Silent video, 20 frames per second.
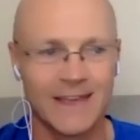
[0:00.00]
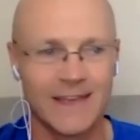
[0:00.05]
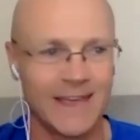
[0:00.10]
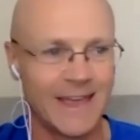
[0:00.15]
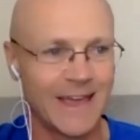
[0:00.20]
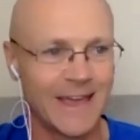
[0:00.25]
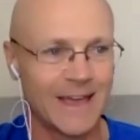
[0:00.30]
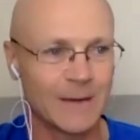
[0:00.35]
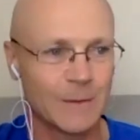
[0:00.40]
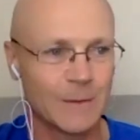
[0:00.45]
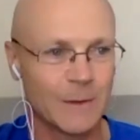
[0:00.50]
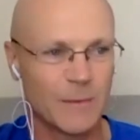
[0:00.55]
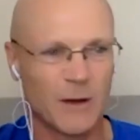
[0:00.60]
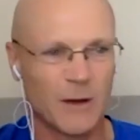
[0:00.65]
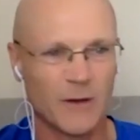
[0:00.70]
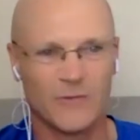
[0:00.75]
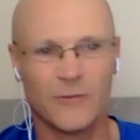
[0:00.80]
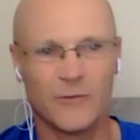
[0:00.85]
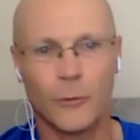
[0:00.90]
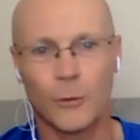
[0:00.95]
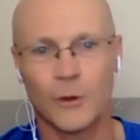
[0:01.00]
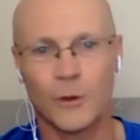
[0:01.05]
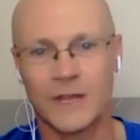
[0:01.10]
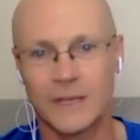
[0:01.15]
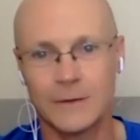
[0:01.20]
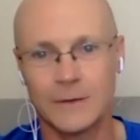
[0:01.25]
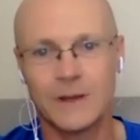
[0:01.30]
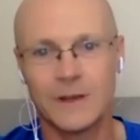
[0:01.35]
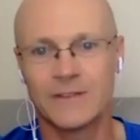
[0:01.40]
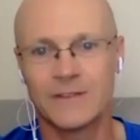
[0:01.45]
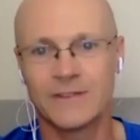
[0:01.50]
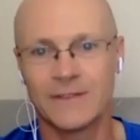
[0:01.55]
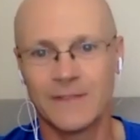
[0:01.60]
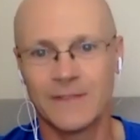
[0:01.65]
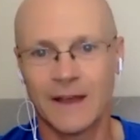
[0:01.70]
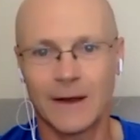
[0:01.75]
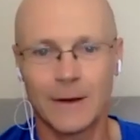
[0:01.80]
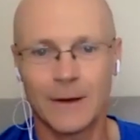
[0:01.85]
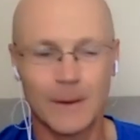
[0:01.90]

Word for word: and there are about 40 units in there.